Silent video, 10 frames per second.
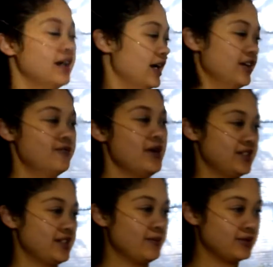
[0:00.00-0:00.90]
I've
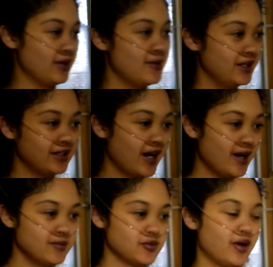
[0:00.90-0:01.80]
messed up so many
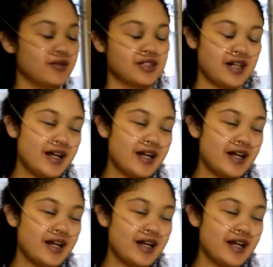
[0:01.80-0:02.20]
times where I was like,